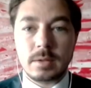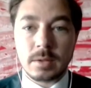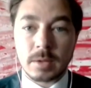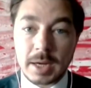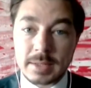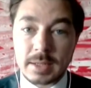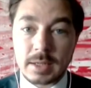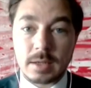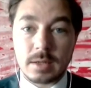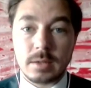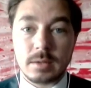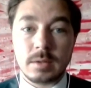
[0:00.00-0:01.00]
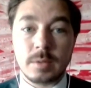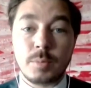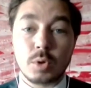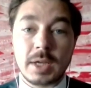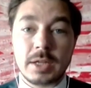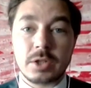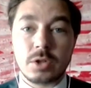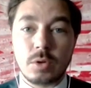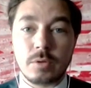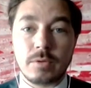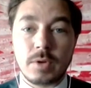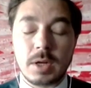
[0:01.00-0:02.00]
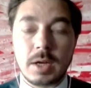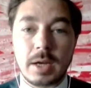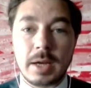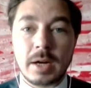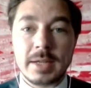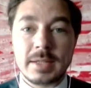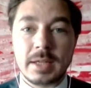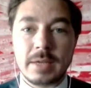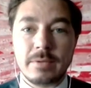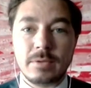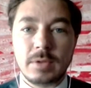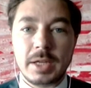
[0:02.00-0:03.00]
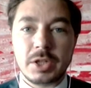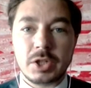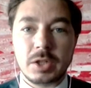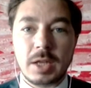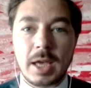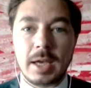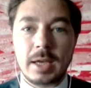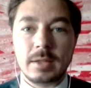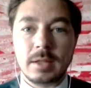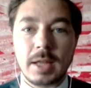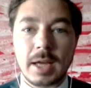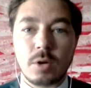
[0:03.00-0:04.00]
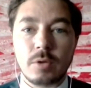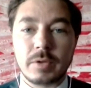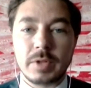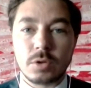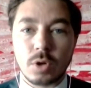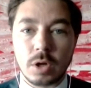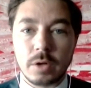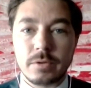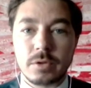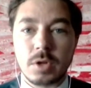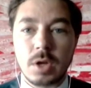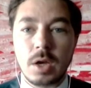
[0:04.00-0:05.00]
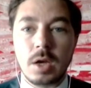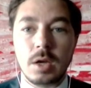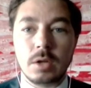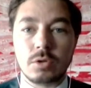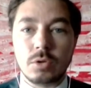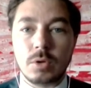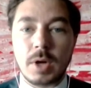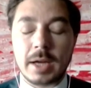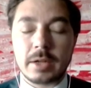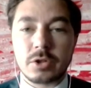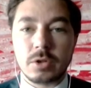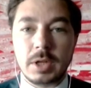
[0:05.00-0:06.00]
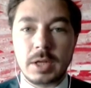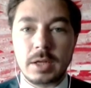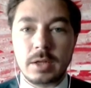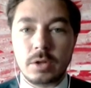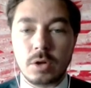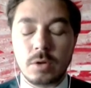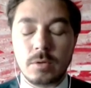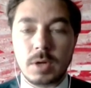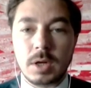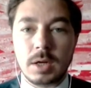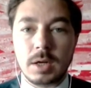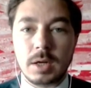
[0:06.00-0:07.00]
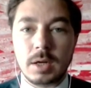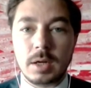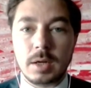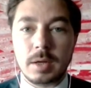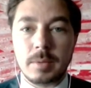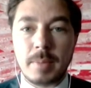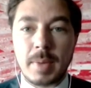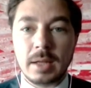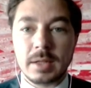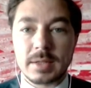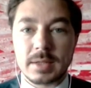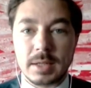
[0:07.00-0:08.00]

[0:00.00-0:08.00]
the rising, the potential of uh, a rising inflation and the lack of reserves to actually, you know, balance